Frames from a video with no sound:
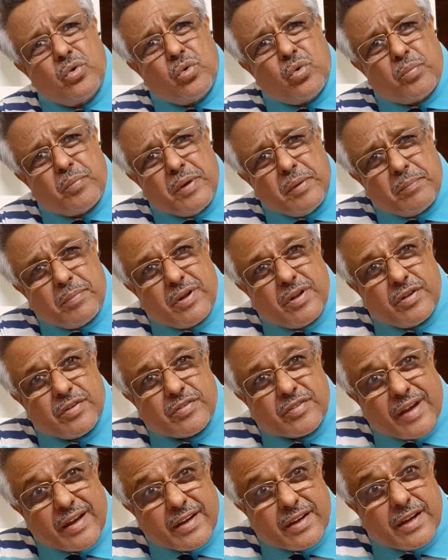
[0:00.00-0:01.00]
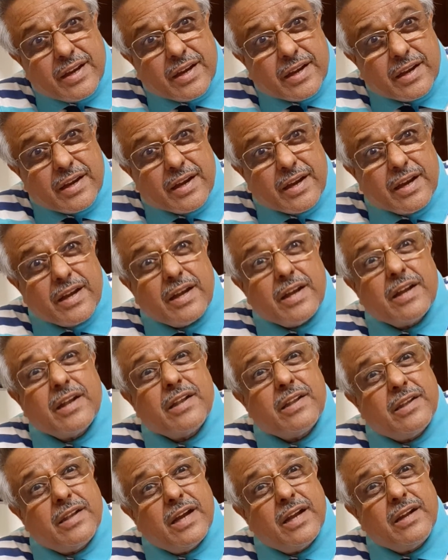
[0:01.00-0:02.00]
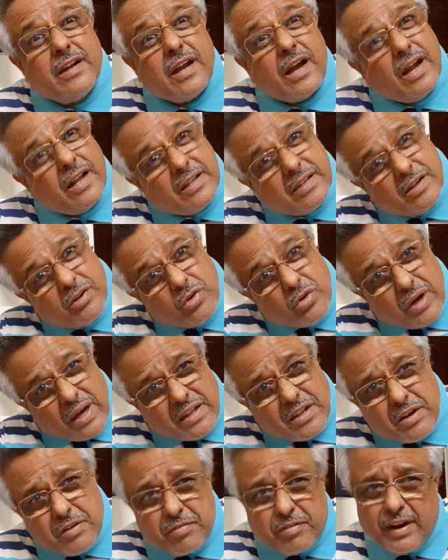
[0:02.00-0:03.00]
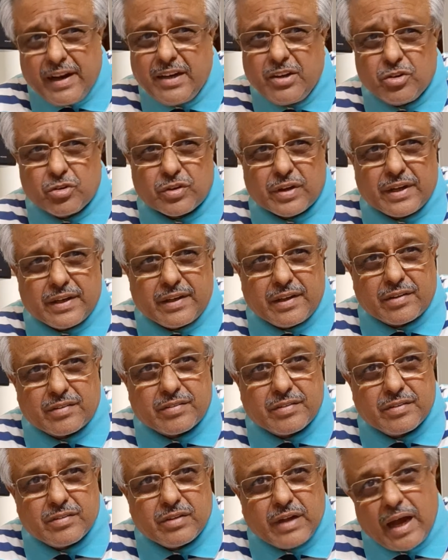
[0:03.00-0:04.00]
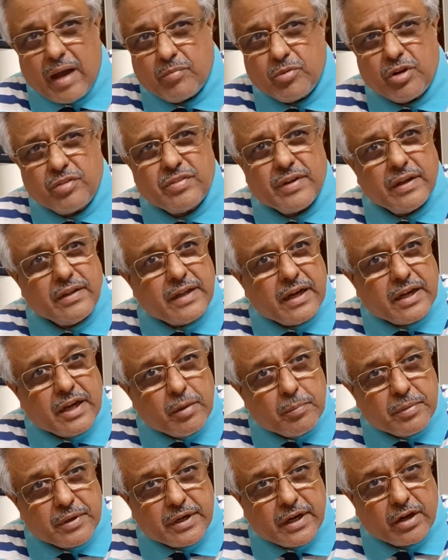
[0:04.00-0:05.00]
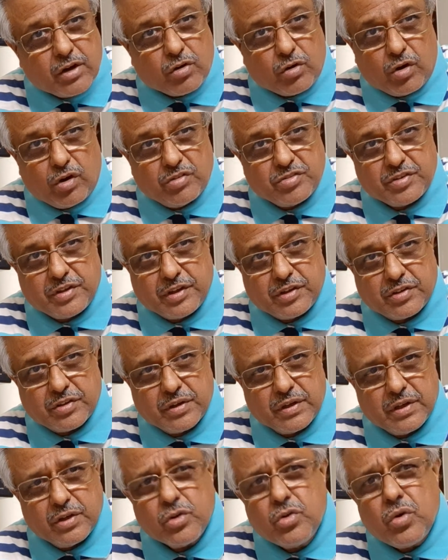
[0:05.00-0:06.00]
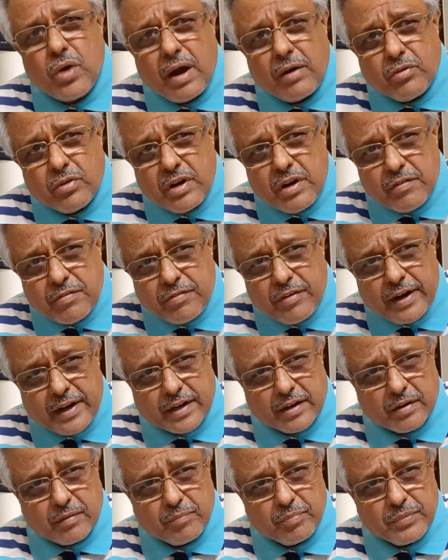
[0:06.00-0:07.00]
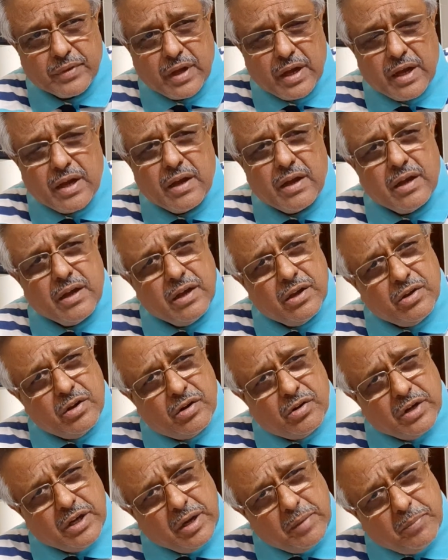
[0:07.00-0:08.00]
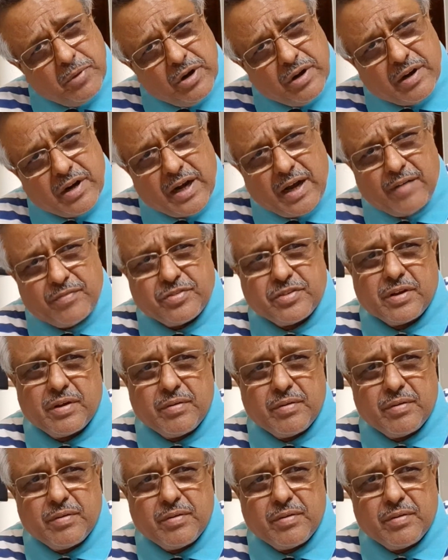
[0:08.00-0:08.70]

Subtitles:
people's psyche, then and you can refine those ideas. I'm not saying that keep it at raw stage. You have to refine. You have to keep your drafts